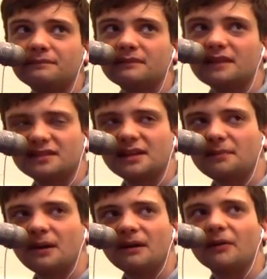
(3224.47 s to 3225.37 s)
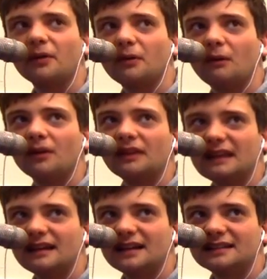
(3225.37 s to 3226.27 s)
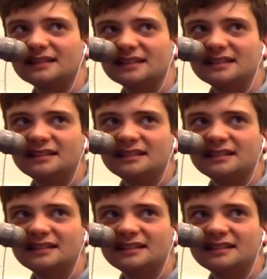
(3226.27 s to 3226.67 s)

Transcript: Because they probably would have won the NIT.